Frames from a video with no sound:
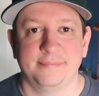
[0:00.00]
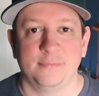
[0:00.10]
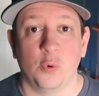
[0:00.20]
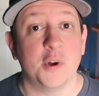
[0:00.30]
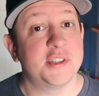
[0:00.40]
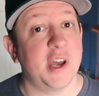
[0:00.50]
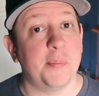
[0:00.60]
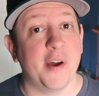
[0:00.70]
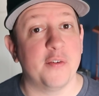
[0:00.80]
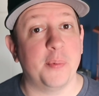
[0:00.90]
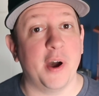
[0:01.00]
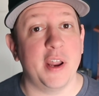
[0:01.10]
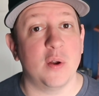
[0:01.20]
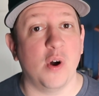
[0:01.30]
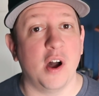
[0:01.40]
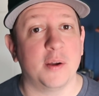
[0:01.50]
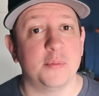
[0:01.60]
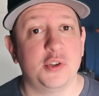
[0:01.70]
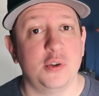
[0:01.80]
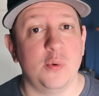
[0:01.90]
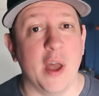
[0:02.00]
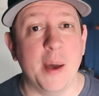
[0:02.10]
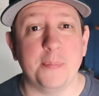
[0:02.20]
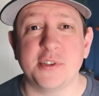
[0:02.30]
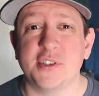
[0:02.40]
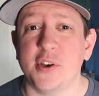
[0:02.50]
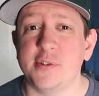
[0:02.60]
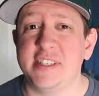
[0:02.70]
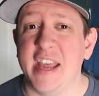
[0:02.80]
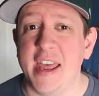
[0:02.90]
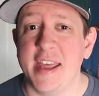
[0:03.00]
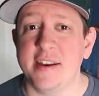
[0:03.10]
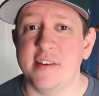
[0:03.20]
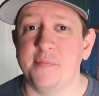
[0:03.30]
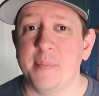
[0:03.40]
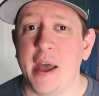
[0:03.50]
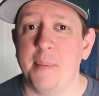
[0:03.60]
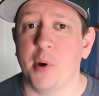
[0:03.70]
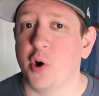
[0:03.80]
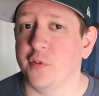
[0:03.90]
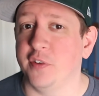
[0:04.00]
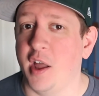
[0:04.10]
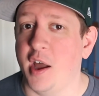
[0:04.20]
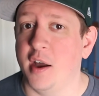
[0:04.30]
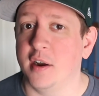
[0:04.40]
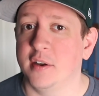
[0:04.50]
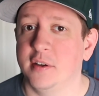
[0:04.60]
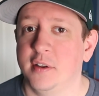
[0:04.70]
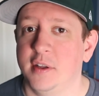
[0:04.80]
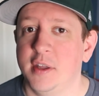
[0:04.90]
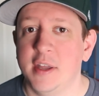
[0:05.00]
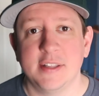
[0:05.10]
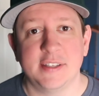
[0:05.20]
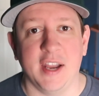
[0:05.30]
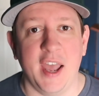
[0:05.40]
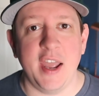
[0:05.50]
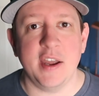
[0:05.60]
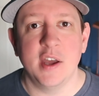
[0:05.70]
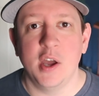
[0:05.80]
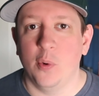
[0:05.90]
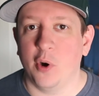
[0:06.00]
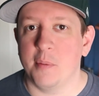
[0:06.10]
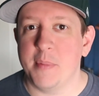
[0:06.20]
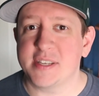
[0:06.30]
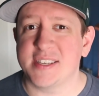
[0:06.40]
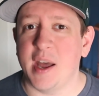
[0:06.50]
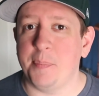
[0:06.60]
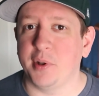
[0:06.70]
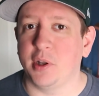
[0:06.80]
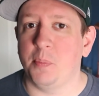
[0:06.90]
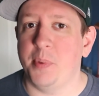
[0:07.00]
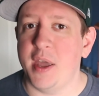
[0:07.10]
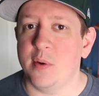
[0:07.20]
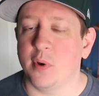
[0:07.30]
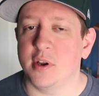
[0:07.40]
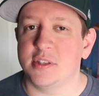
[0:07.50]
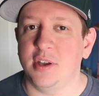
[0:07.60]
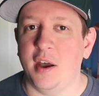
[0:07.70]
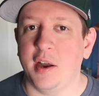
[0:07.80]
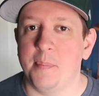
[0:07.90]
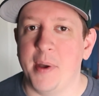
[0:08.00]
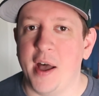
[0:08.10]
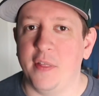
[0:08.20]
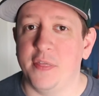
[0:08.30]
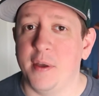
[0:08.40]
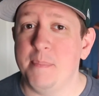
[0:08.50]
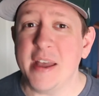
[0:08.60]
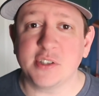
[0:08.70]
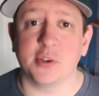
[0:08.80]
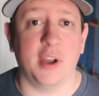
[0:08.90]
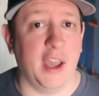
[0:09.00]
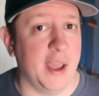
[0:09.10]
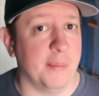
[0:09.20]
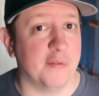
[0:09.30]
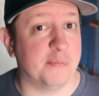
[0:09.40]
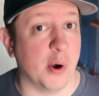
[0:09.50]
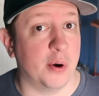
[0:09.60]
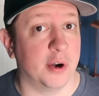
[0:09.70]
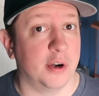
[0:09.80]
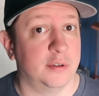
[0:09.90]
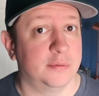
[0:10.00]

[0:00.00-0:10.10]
What's up, everybody, and welcome to episode ten of my poker vlog. Today we're going to mix it up a little bit. We're going to talk about the mental game of poker.